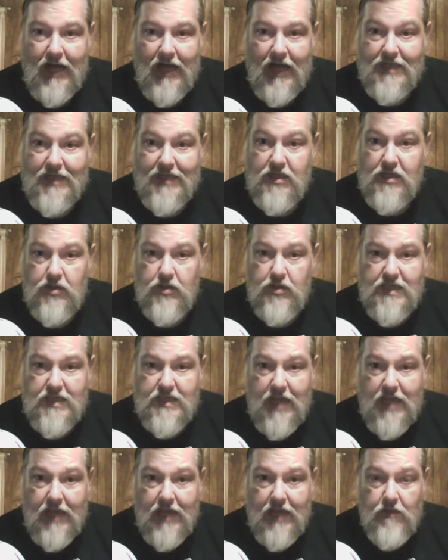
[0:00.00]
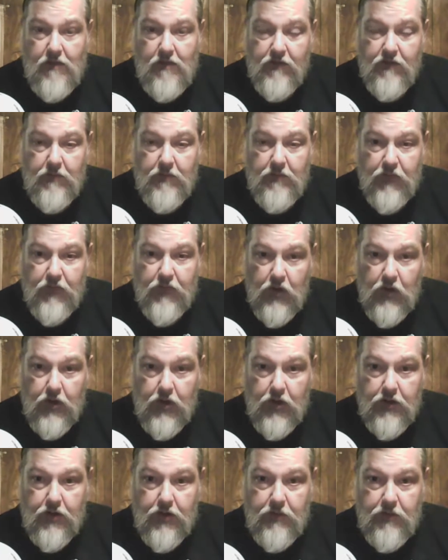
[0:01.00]
Tuesday, November
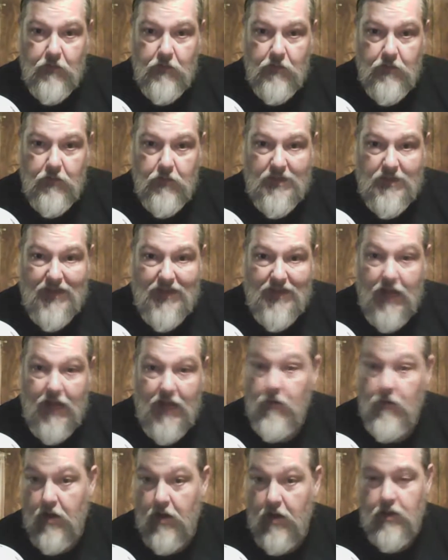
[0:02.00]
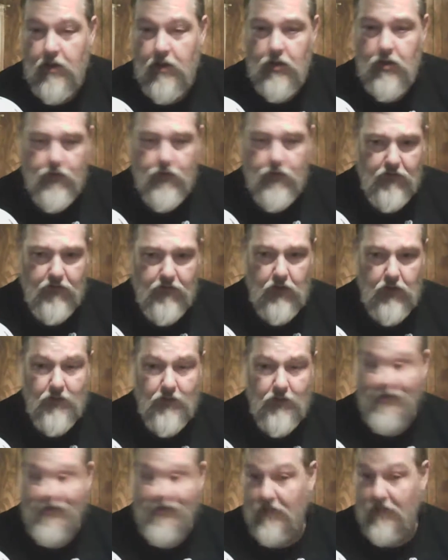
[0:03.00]
3rd, will be the day we all go to vote,
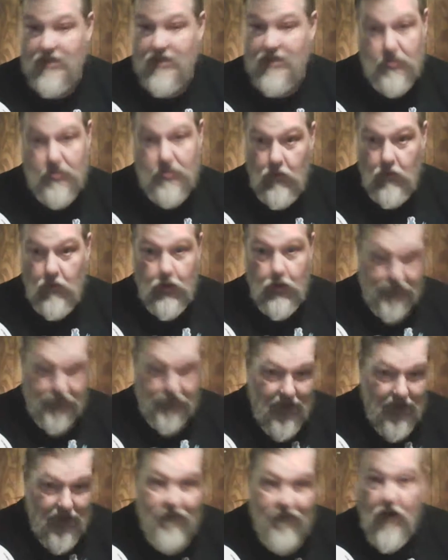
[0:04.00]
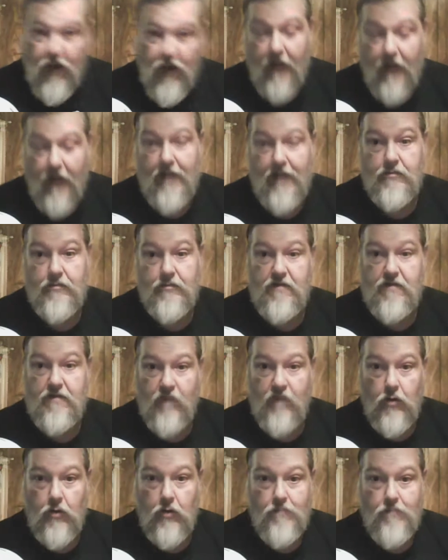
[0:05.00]
unless you already have gone out to
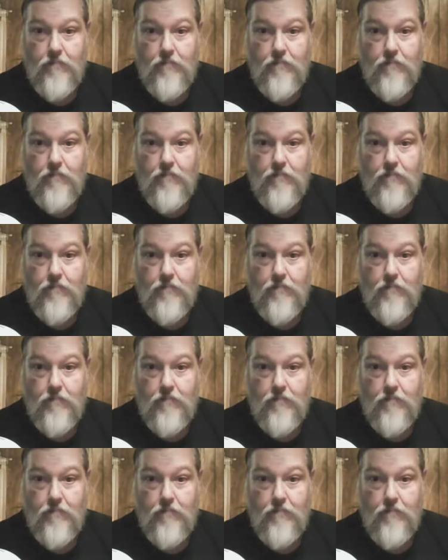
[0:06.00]
vote.